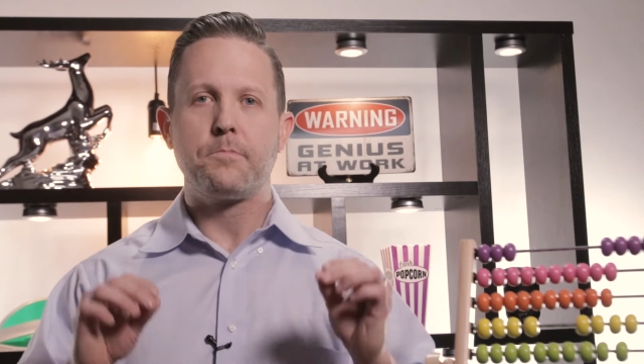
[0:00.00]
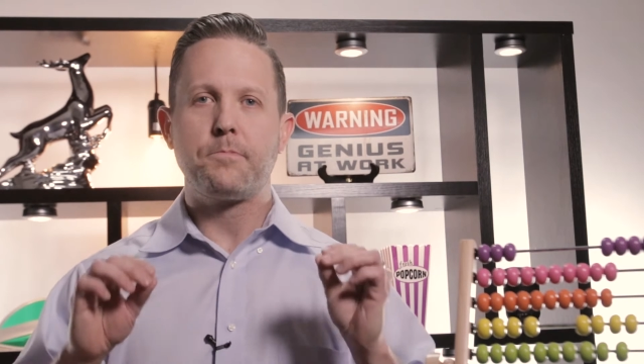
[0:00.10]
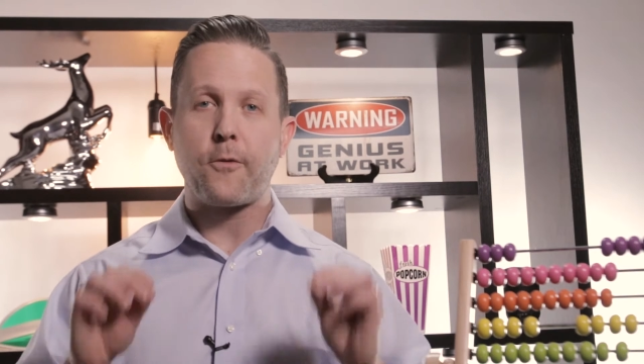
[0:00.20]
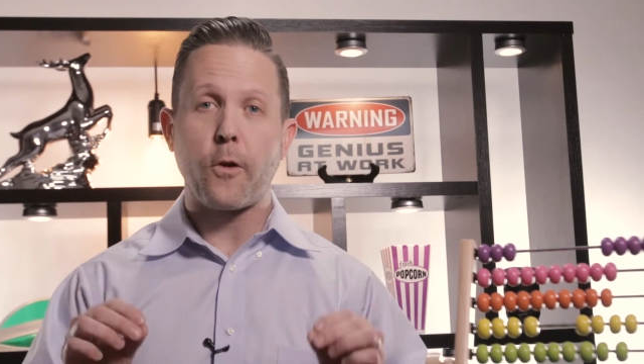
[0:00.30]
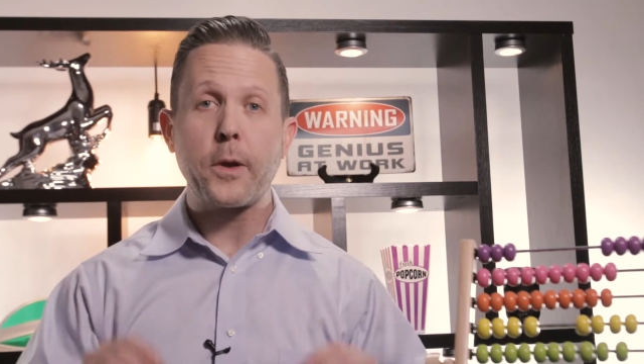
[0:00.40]

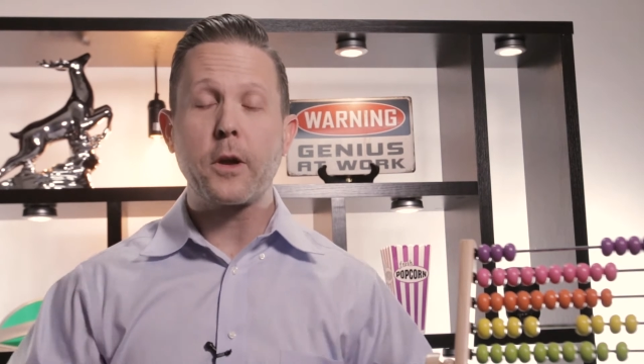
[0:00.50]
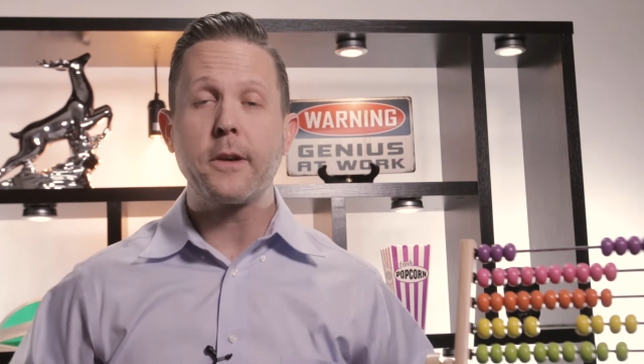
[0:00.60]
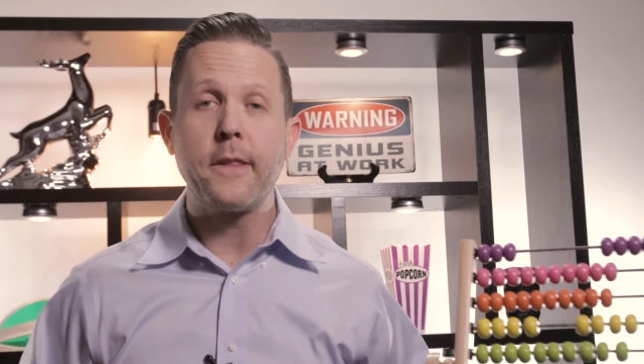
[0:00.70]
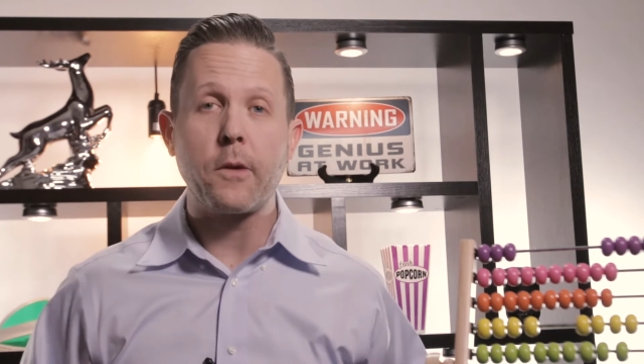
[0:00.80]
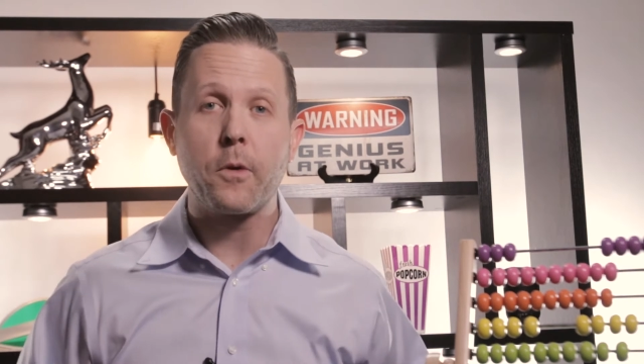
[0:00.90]
before we go
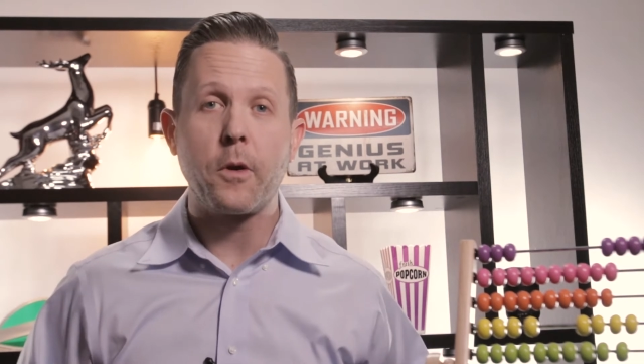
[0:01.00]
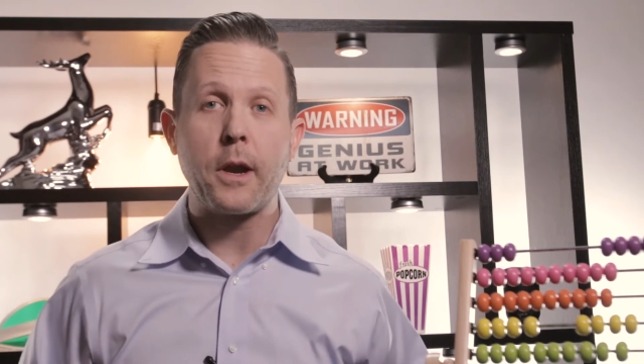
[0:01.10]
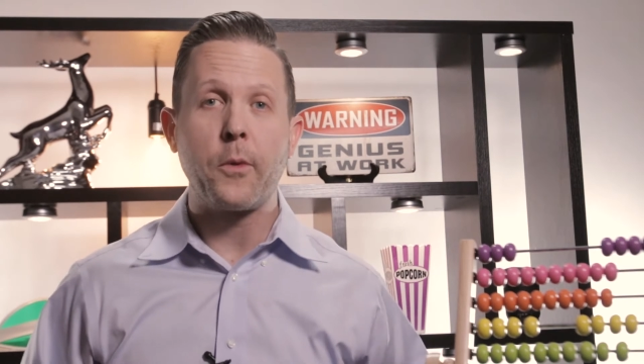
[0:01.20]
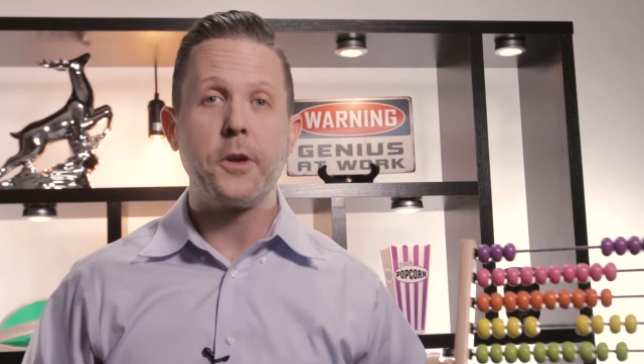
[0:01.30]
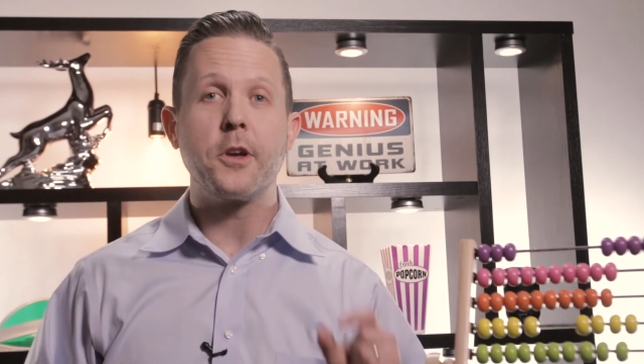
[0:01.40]
down that road,
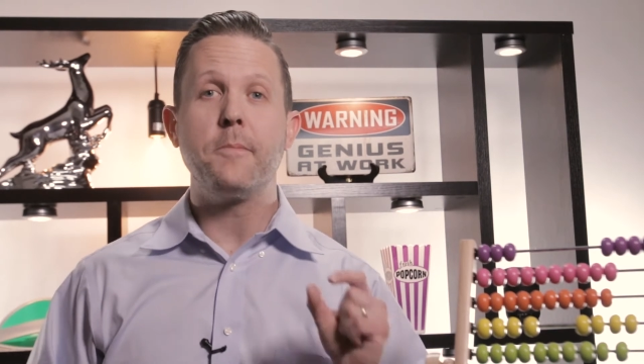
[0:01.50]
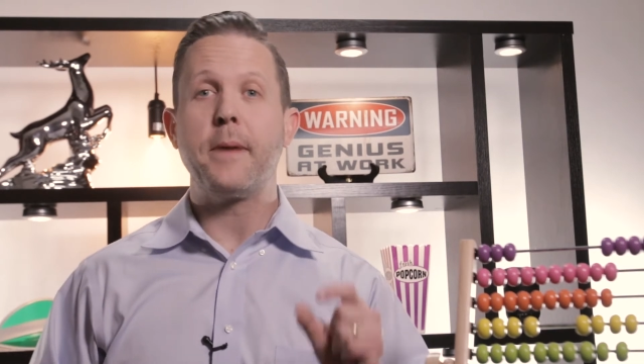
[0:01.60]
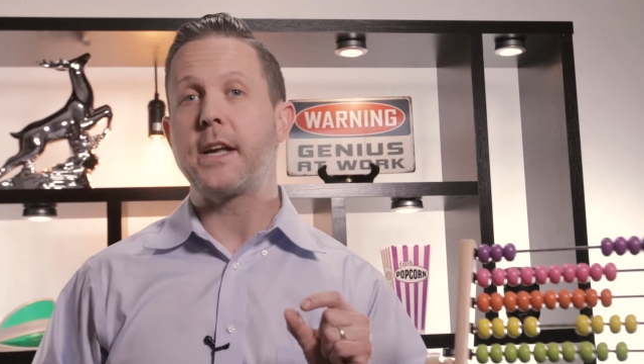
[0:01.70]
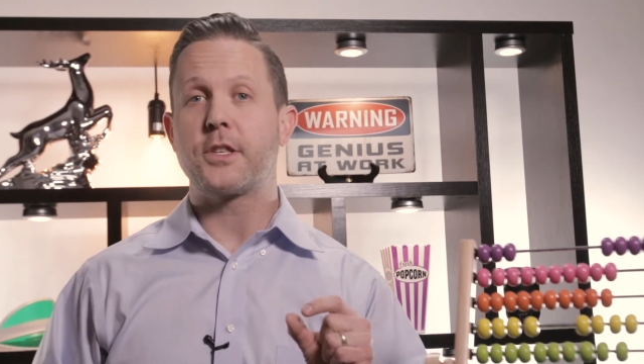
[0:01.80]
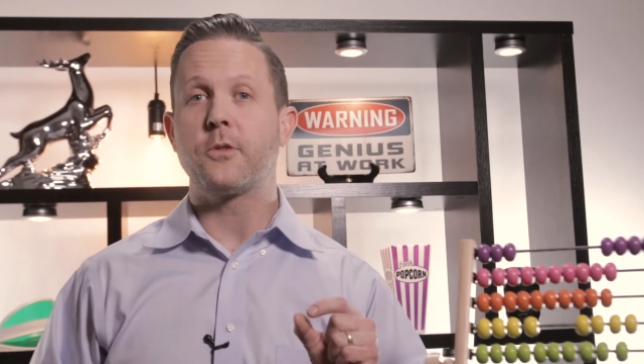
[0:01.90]
I want you to
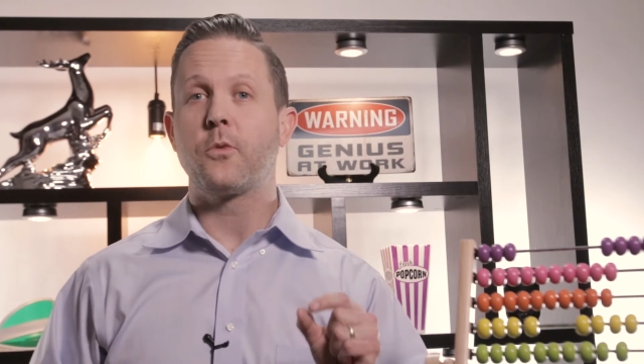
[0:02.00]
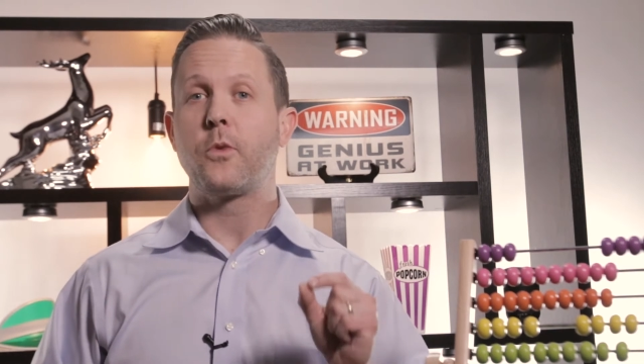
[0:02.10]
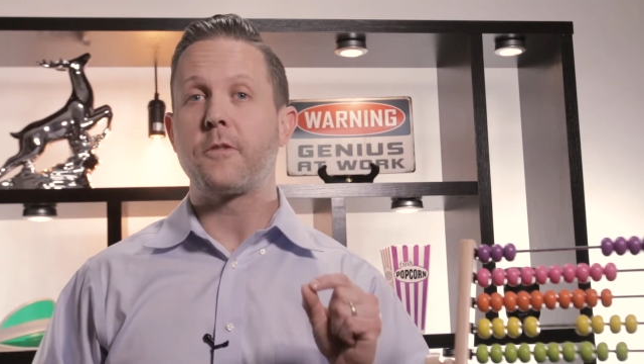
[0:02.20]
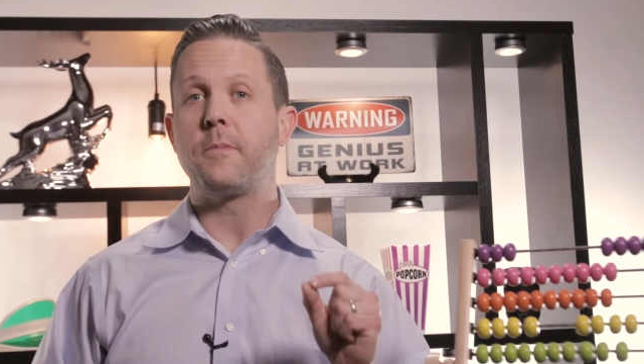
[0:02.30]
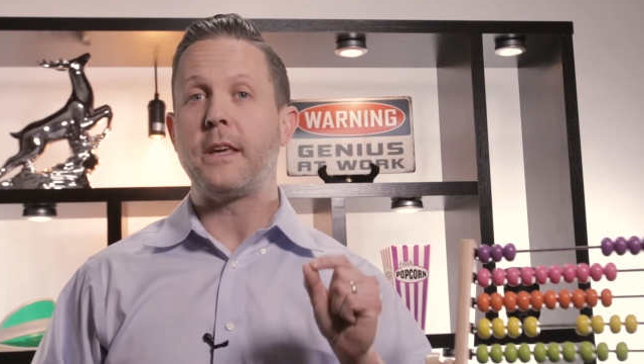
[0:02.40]
imagine
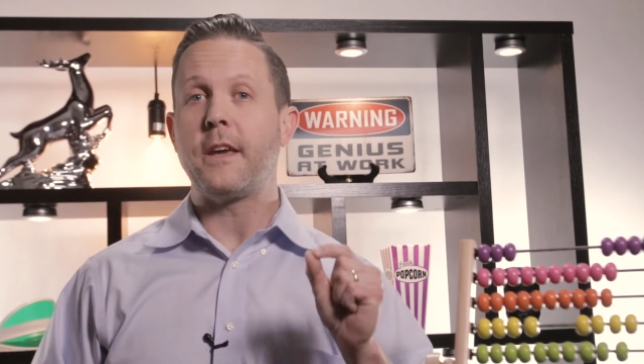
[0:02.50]
with me,